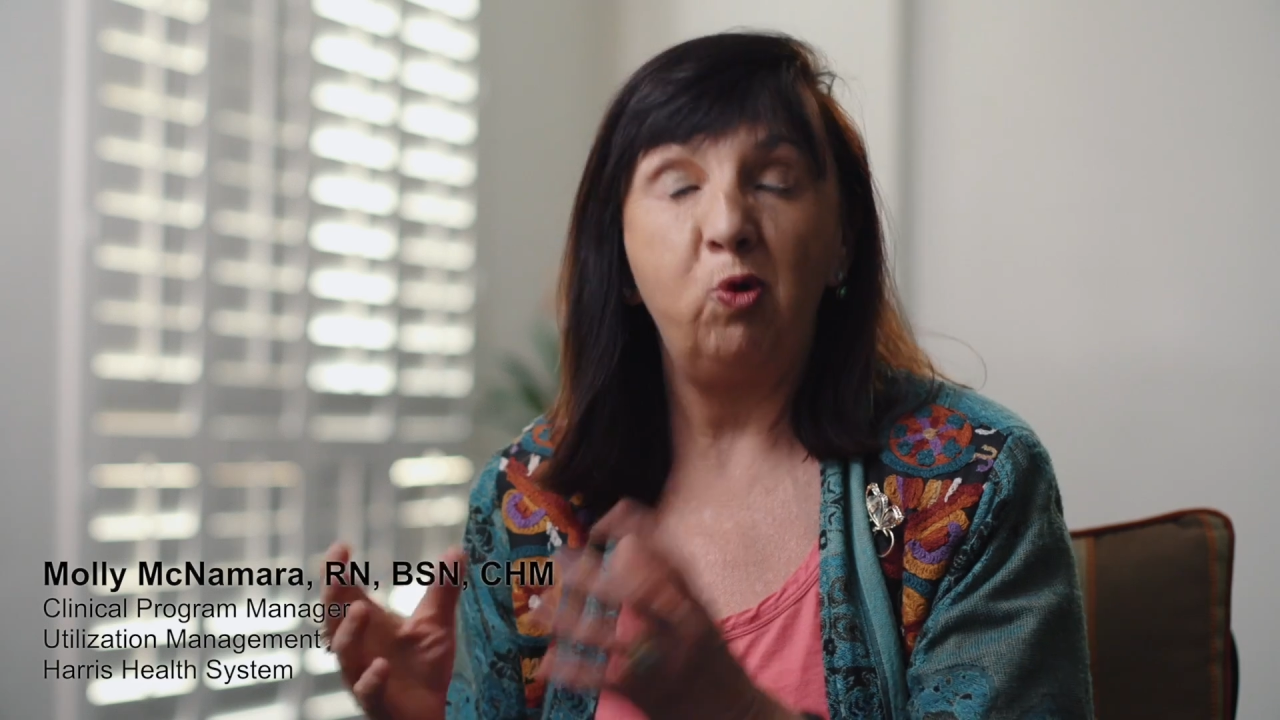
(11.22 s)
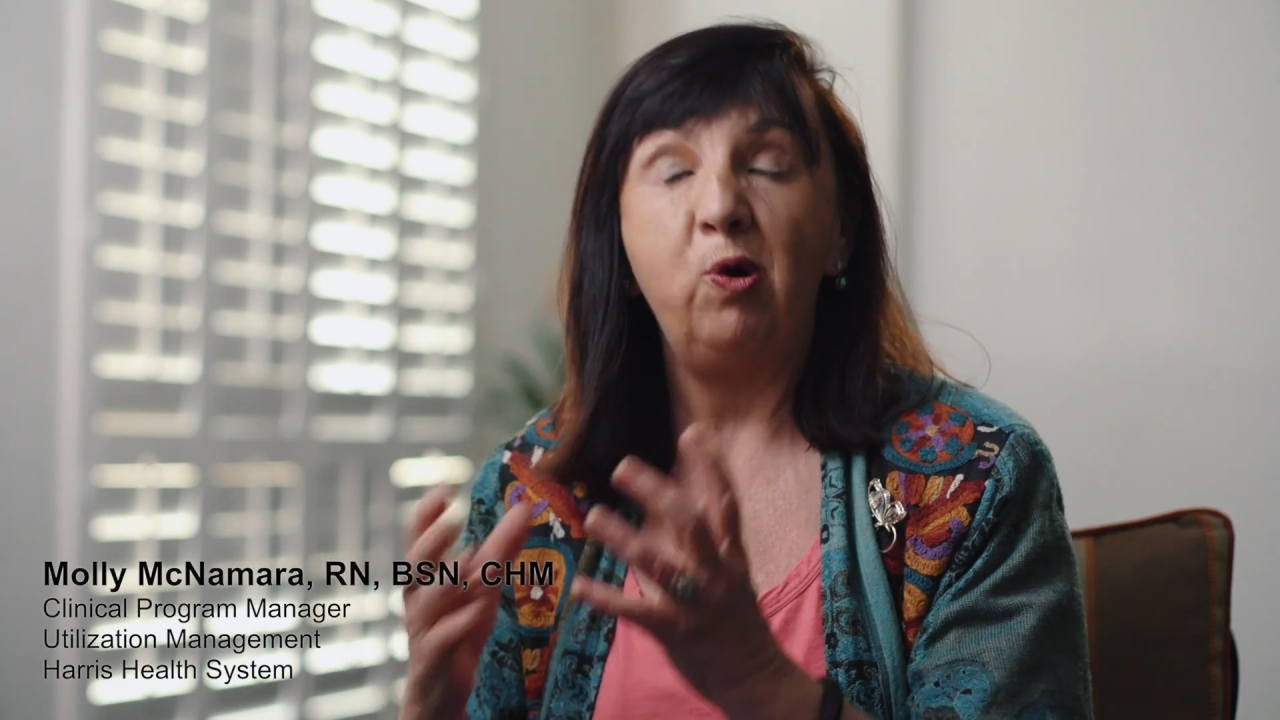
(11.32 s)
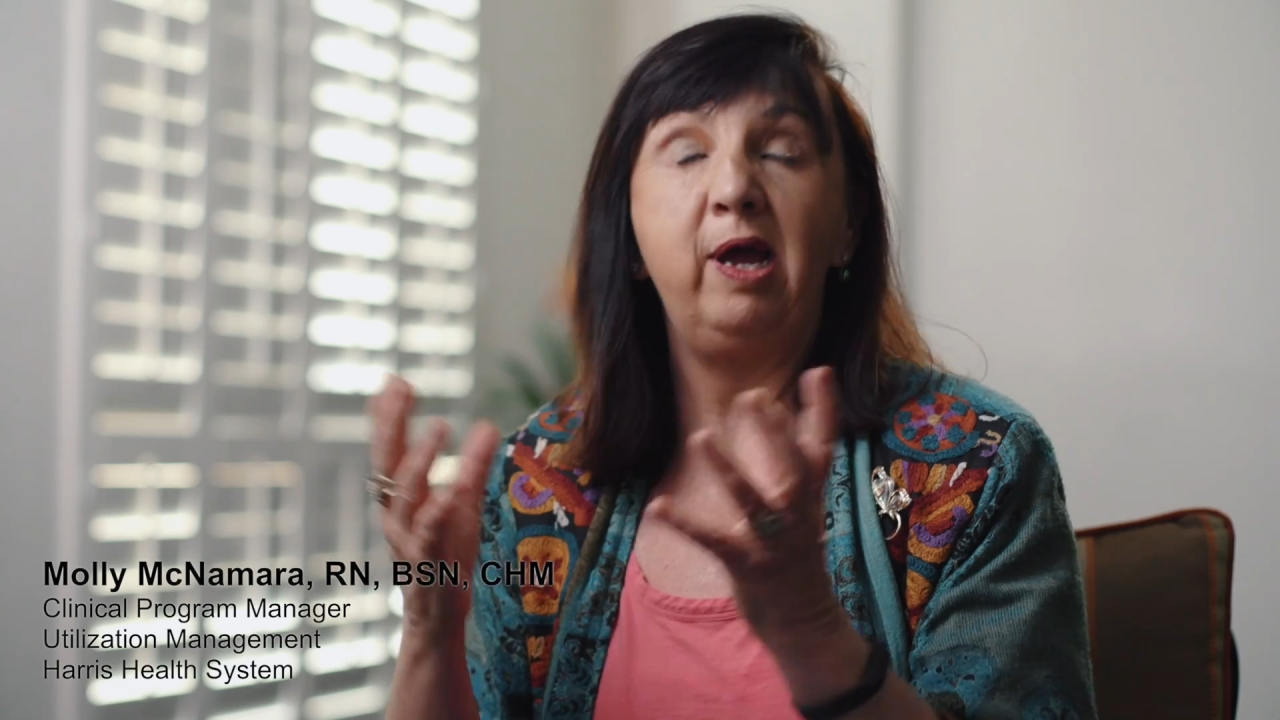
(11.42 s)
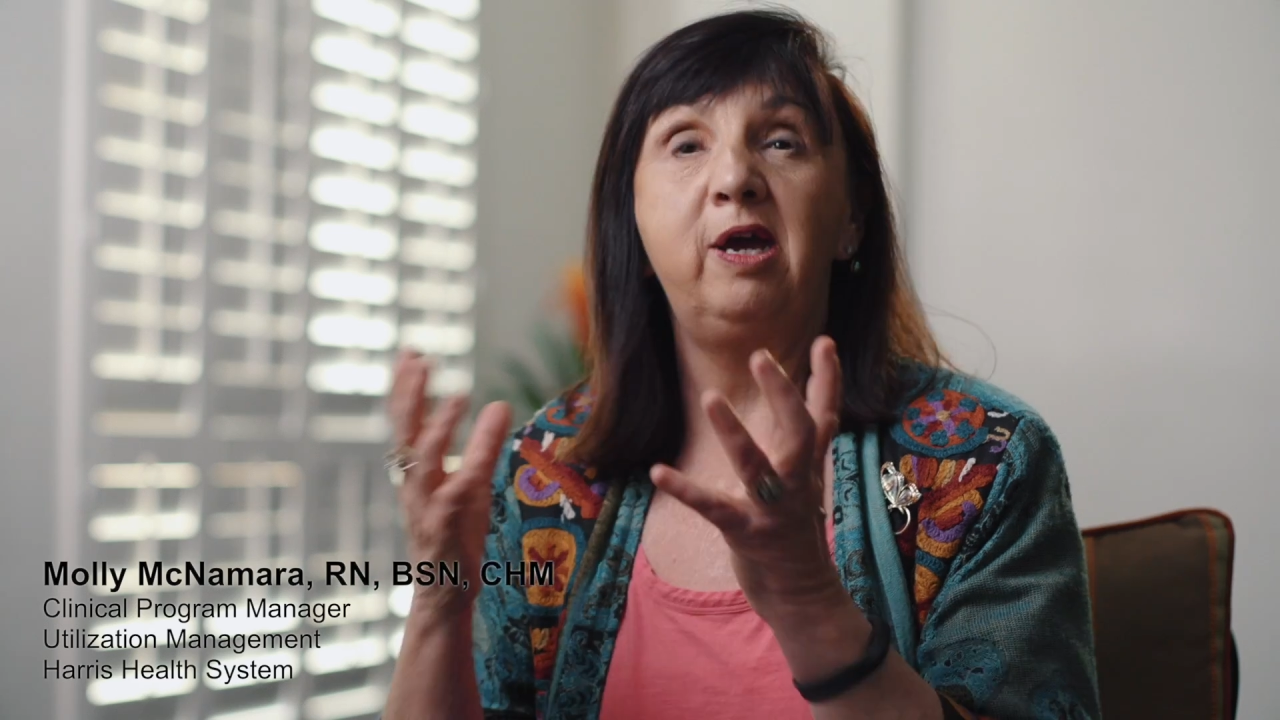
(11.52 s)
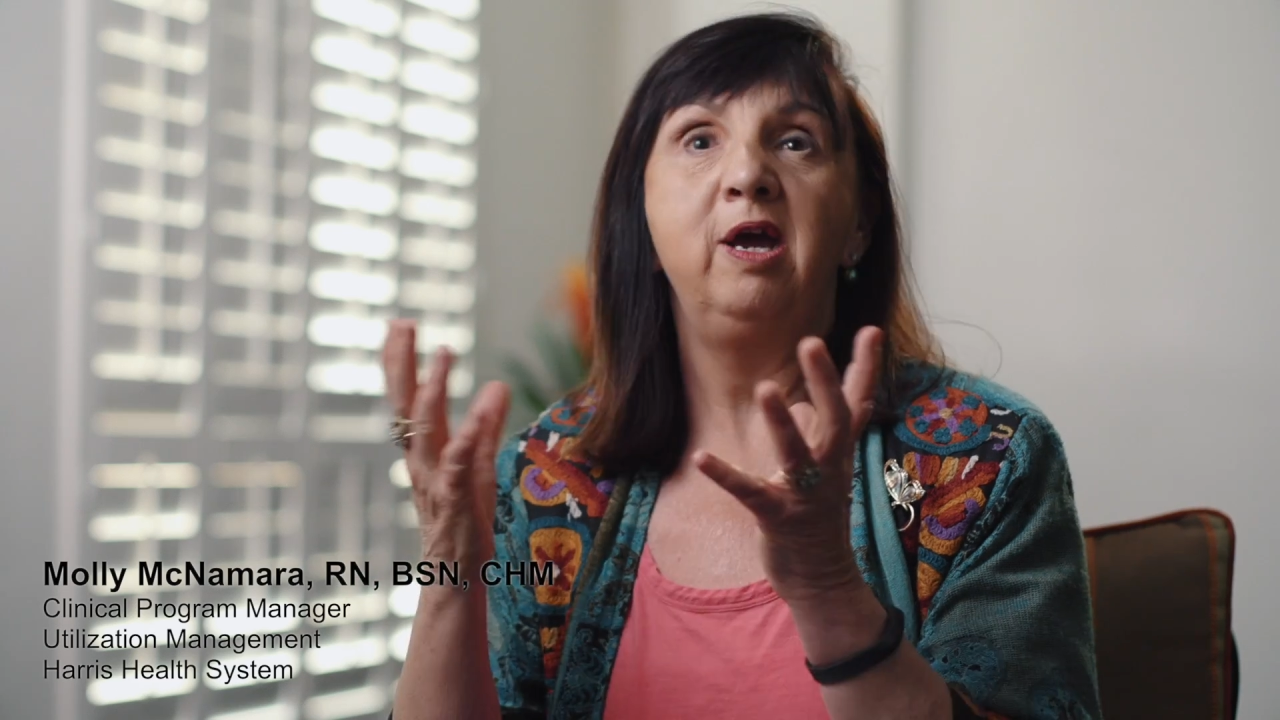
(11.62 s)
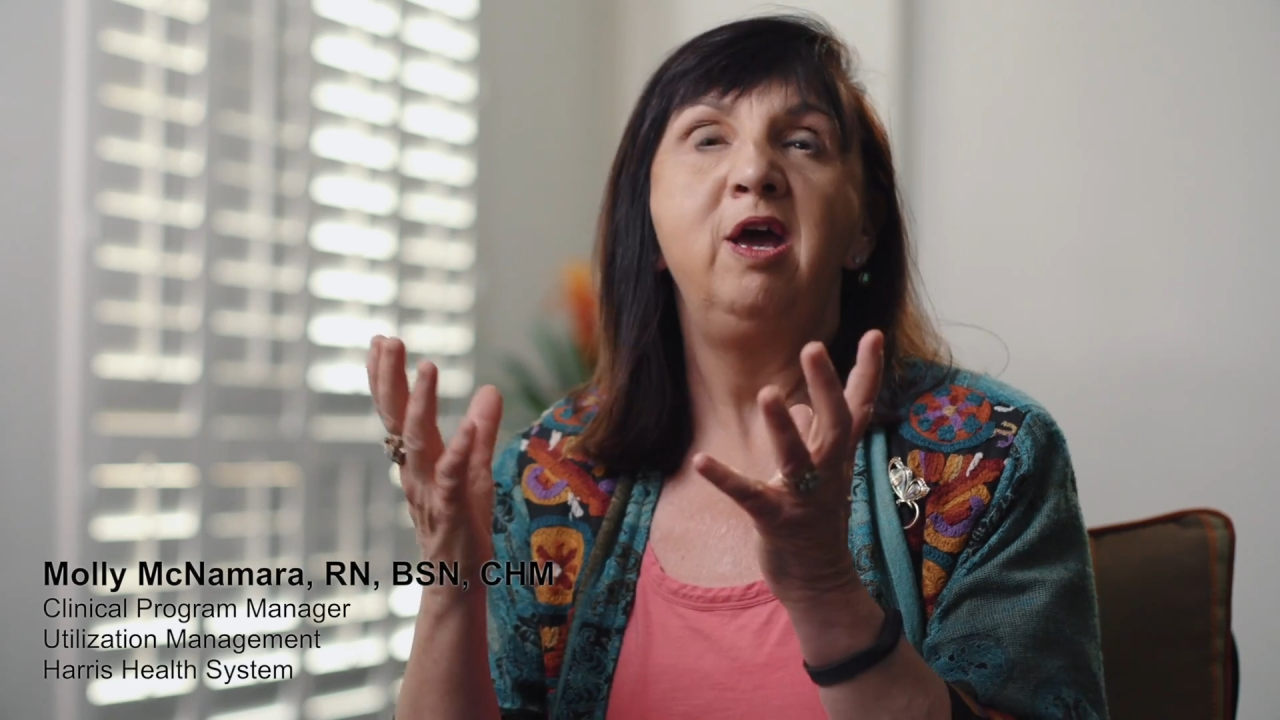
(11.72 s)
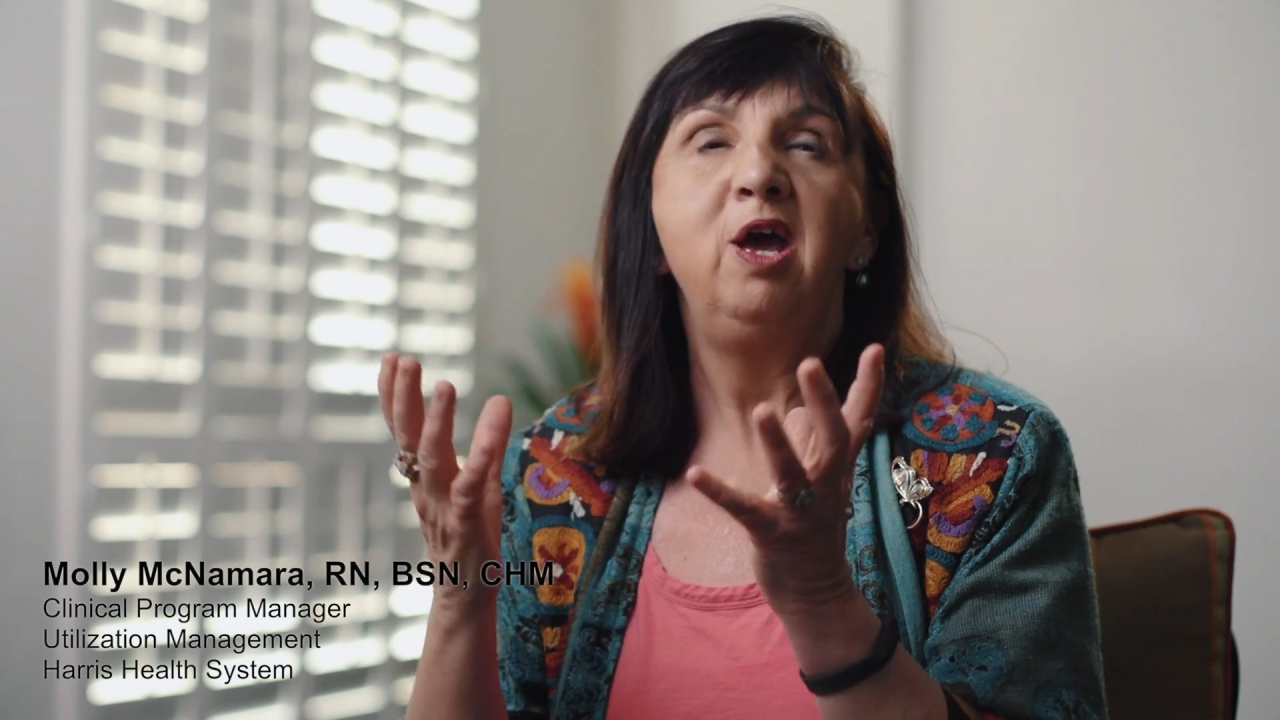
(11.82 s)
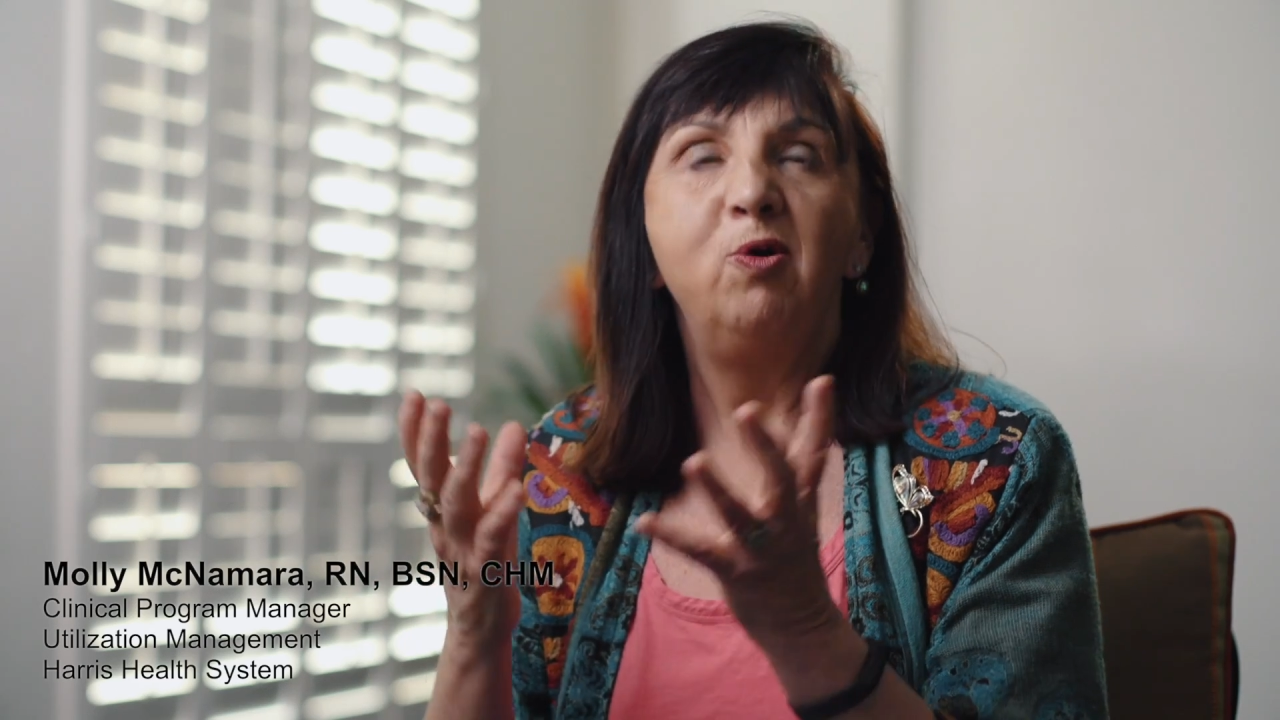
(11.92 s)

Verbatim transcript: awake